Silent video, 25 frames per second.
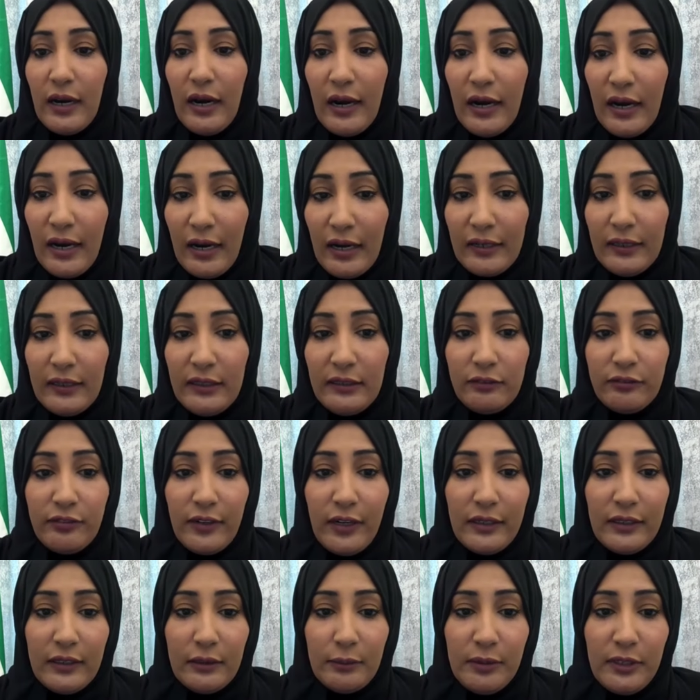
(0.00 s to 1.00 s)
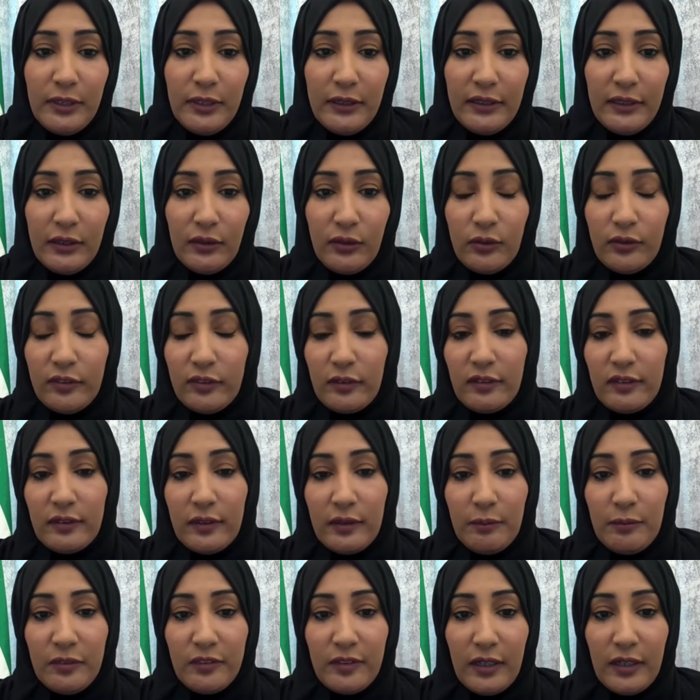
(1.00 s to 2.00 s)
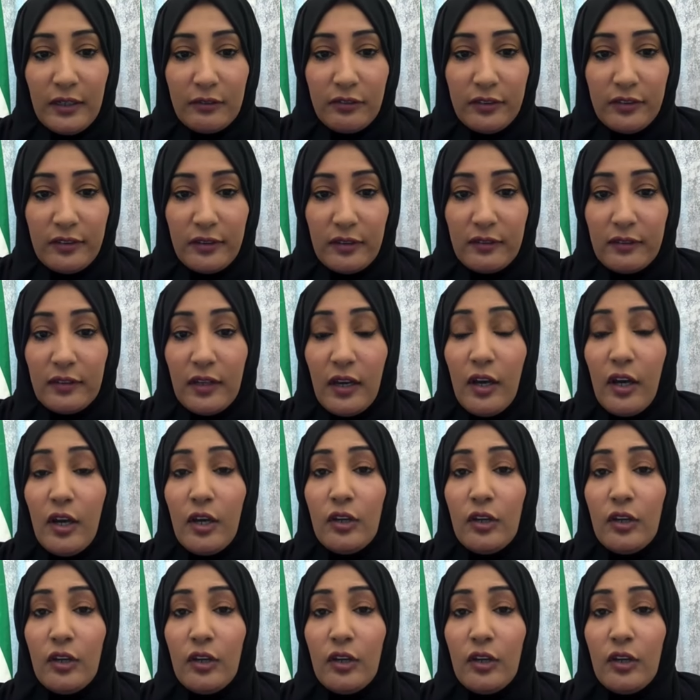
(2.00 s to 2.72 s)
a highly valuable ecosystem services